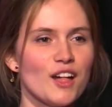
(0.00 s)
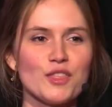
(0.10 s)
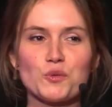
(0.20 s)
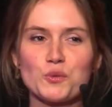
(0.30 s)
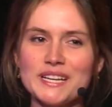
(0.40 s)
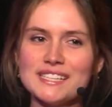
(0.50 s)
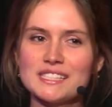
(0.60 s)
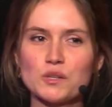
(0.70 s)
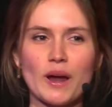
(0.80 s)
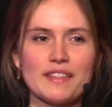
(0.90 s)
The
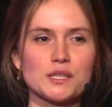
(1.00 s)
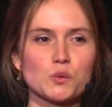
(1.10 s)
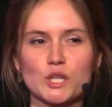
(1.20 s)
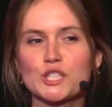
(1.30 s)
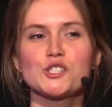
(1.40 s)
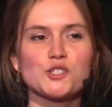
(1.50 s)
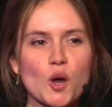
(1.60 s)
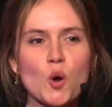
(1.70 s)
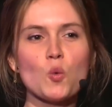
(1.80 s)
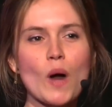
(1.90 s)
reason why this works
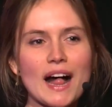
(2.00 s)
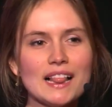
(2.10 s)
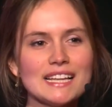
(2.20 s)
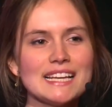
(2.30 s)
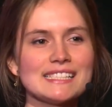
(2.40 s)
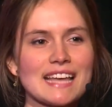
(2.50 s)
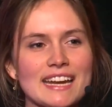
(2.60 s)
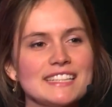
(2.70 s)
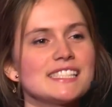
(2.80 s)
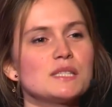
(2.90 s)
so well is that
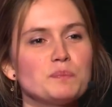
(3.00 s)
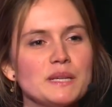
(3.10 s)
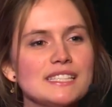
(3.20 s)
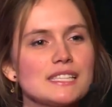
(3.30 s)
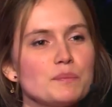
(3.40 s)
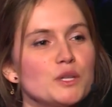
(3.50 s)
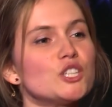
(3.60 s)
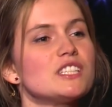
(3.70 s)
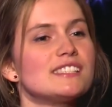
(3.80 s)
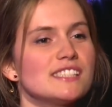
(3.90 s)
it speeds up your
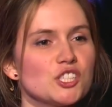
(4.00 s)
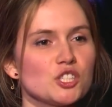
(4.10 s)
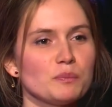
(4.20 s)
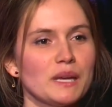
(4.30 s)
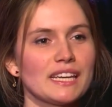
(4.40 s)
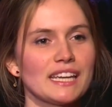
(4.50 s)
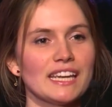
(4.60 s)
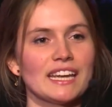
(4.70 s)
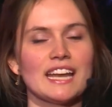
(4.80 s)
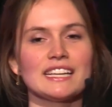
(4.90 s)

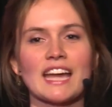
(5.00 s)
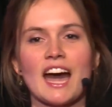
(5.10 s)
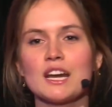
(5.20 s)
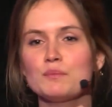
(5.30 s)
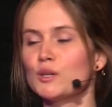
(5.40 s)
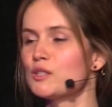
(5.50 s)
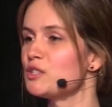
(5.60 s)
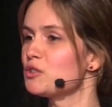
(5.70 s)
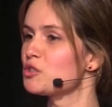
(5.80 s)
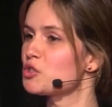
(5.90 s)
decision-making and catapults
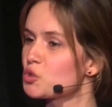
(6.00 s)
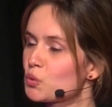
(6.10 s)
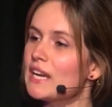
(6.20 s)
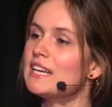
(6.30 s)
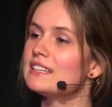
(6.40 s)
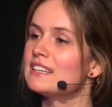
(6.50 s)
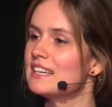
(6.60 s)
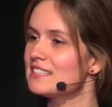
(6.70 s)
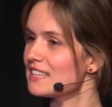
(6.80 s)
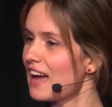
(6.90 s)
you straight
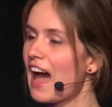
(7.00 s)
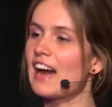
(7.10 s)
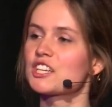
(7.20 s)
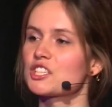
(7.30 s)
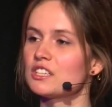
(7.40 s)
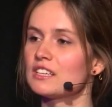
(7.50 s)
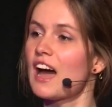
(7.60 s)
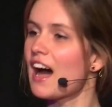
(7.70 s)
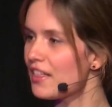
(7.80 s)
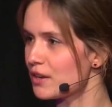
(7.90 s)
into action.
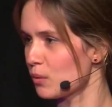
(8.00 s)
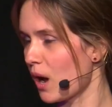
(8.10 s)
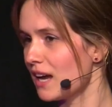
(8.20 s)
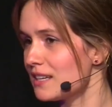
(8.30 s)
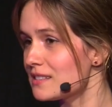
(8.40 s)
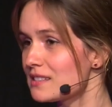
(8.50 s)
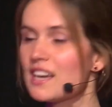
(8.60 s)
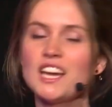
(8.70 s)
Otherwise,